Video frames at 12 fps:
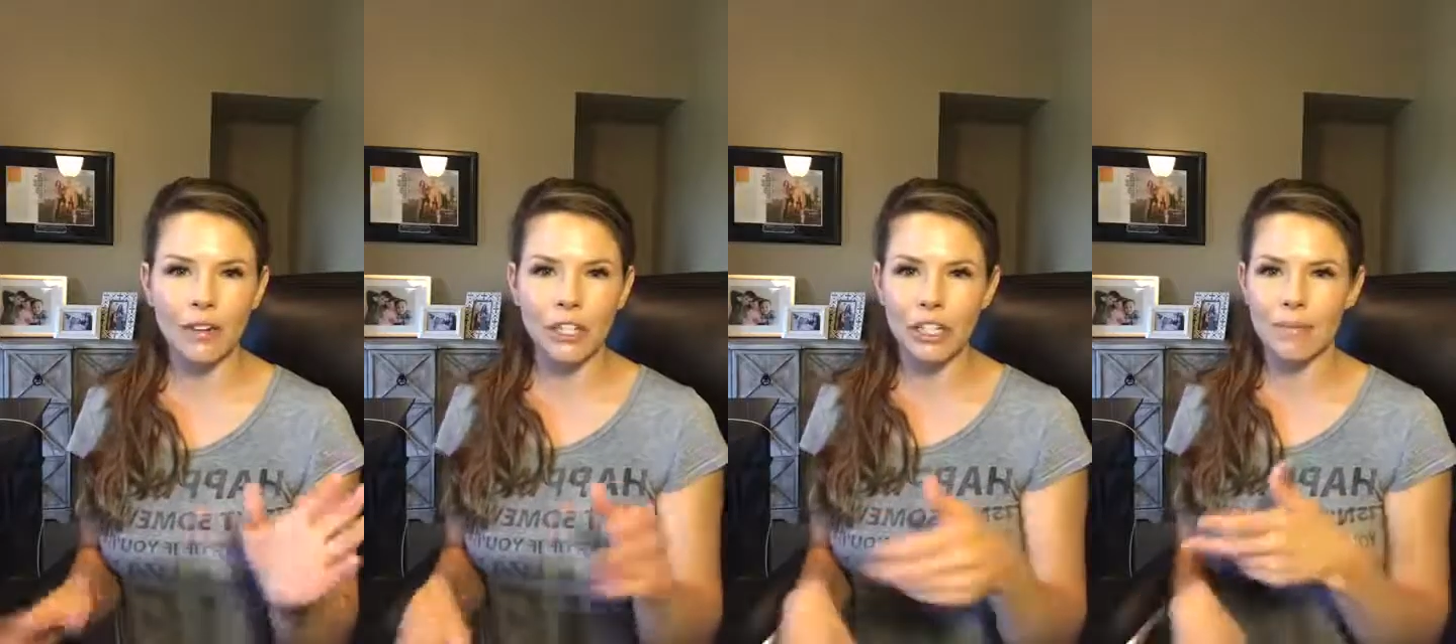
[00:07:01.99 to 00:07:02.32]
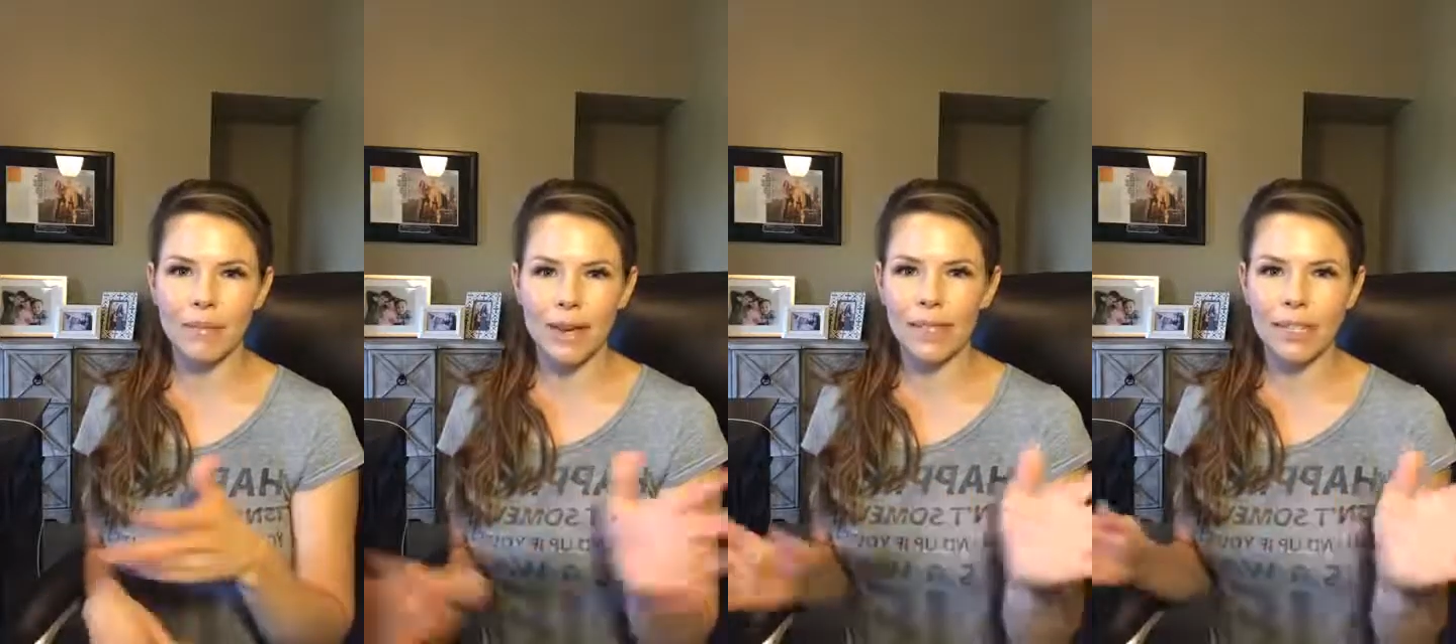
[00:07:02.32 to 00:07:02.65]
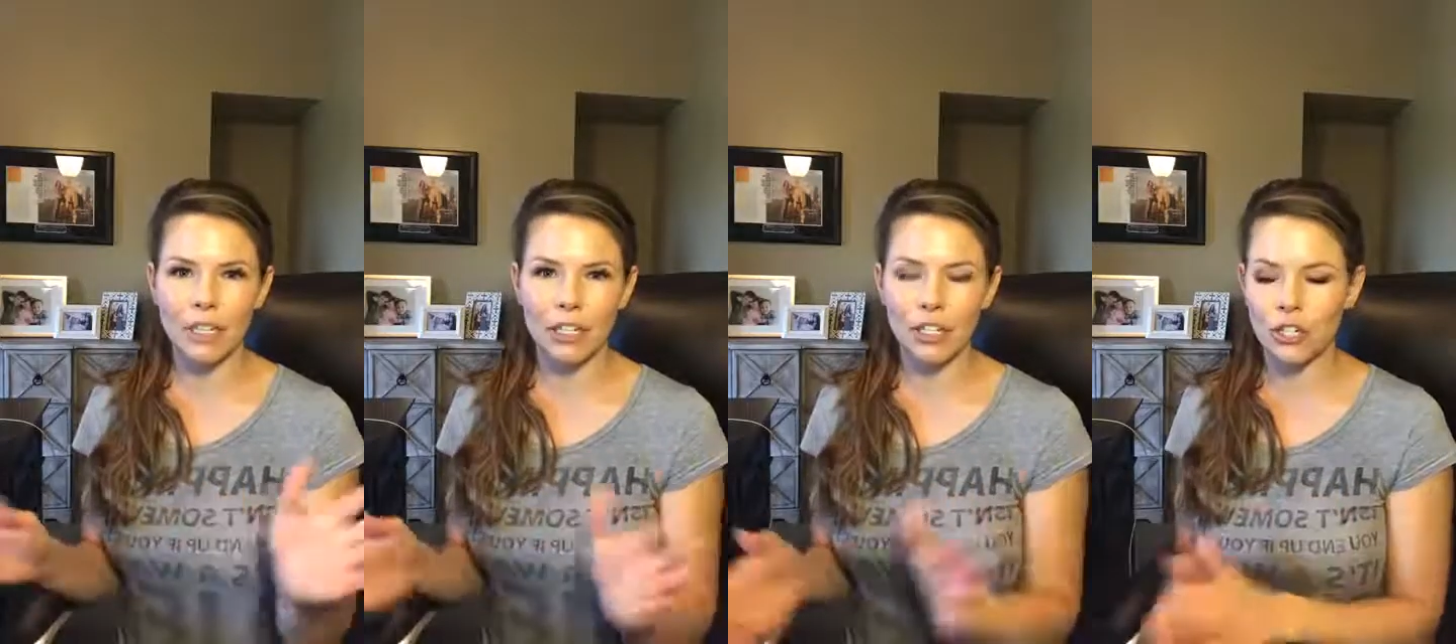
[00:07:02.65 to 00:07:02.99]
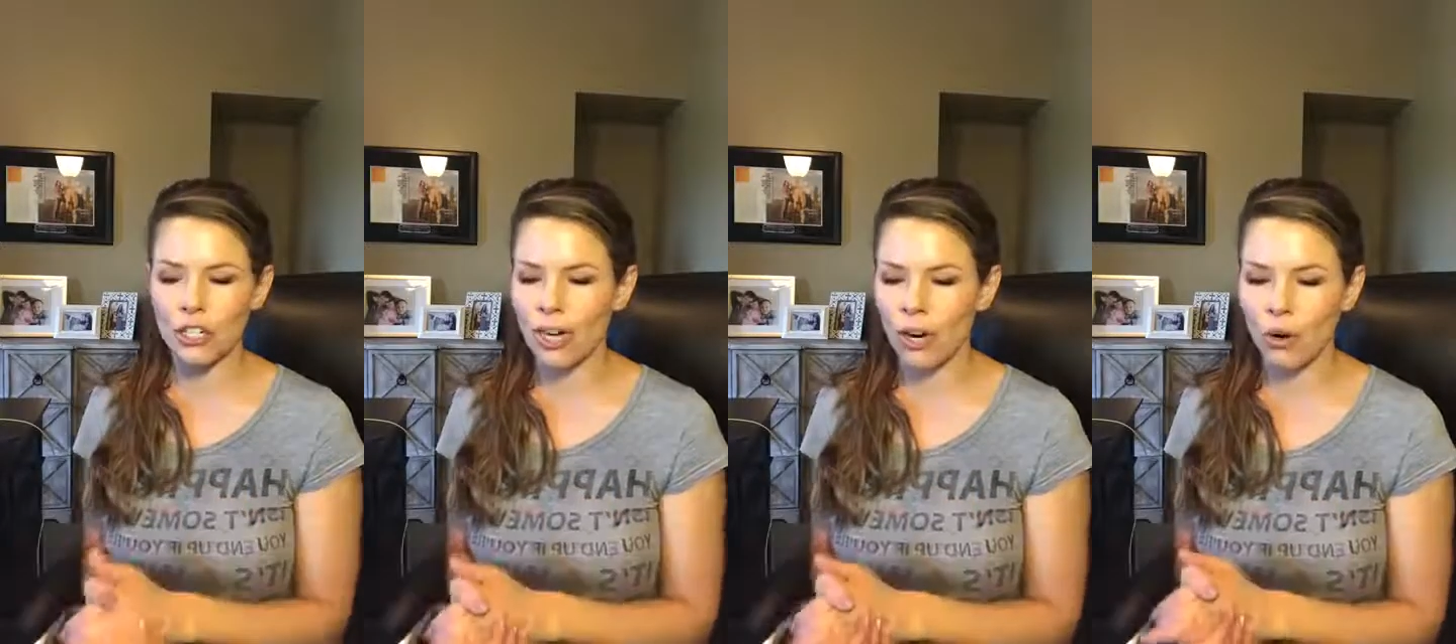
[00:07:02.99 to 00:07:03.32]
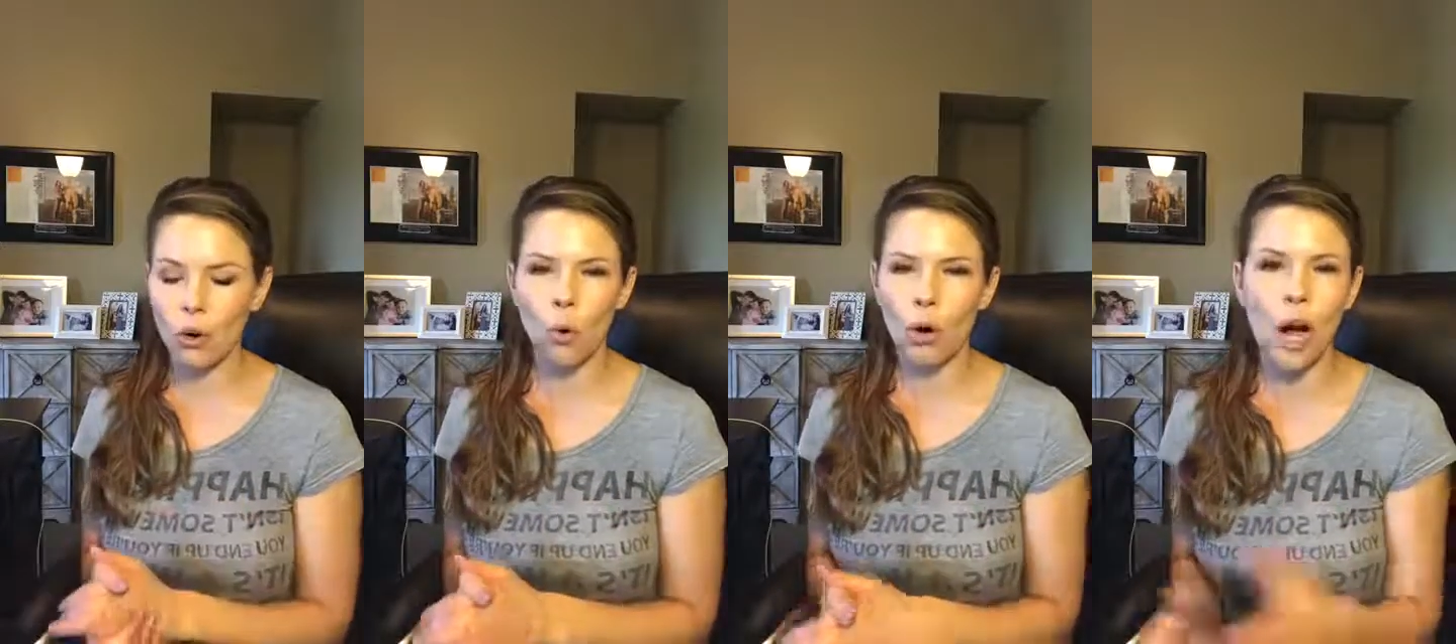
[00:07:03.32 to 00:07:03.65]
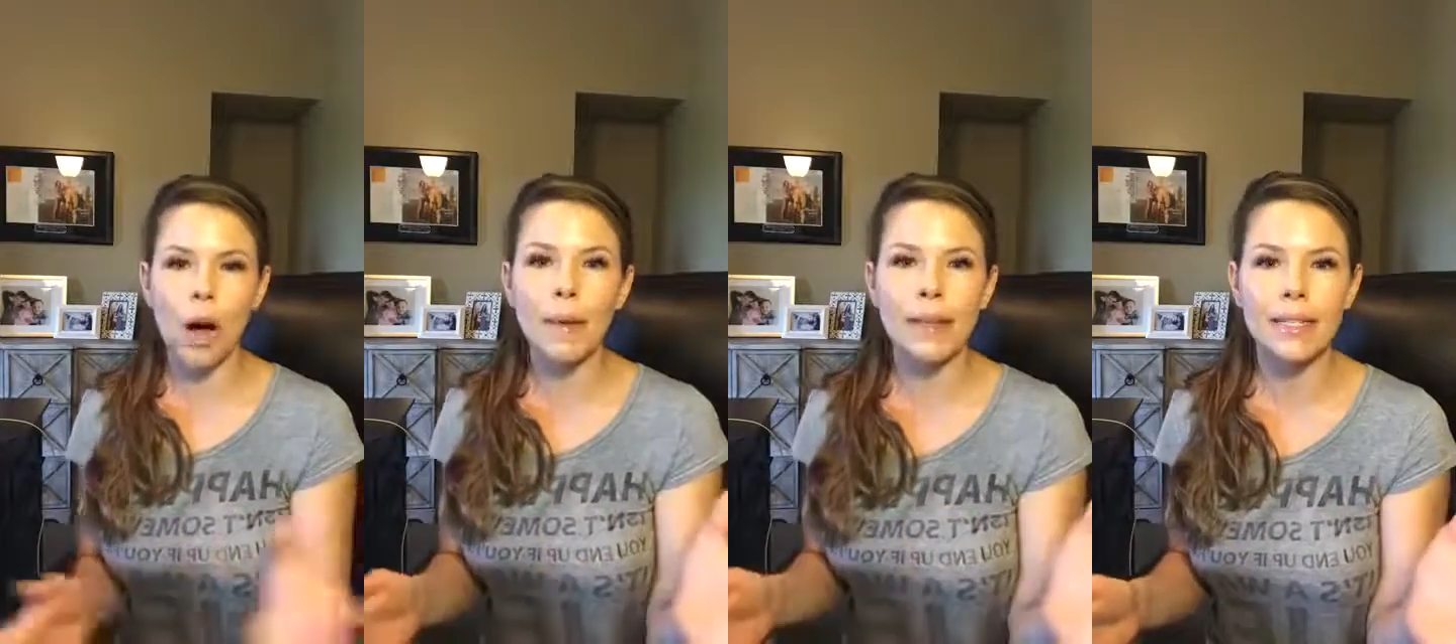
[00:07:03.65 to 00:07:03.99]
Just message or
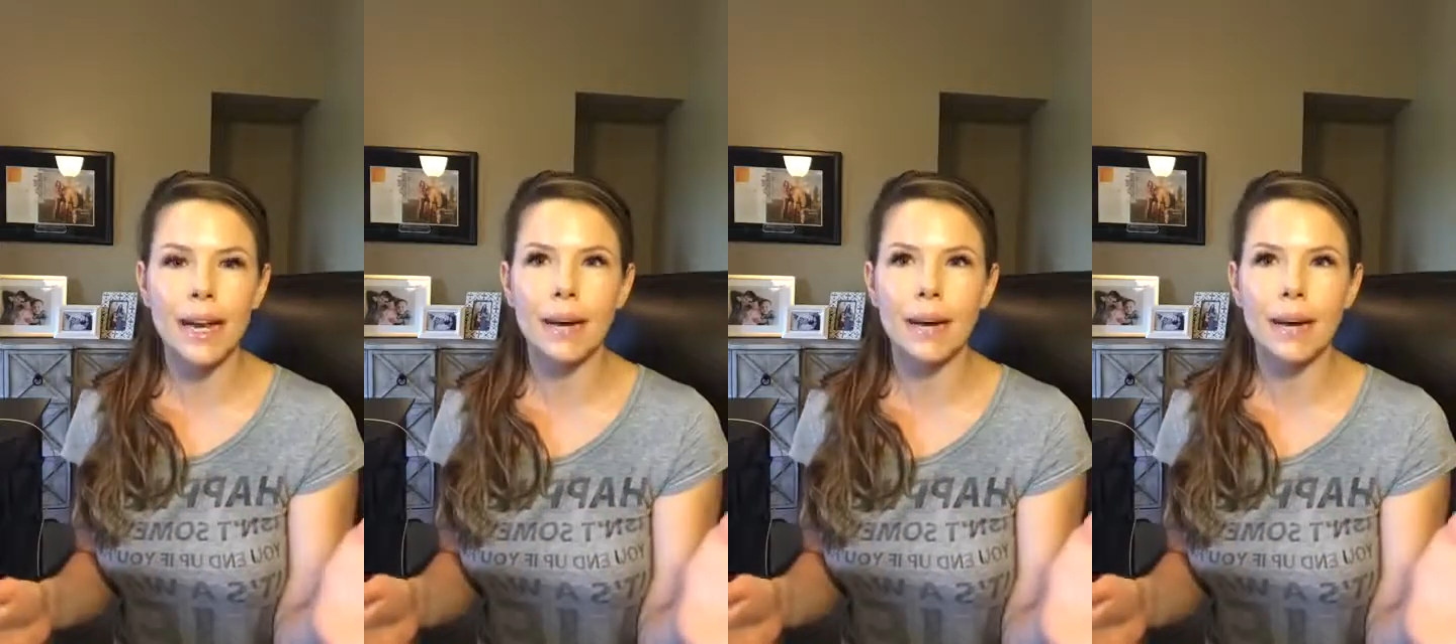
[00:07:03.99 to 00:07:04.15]
comment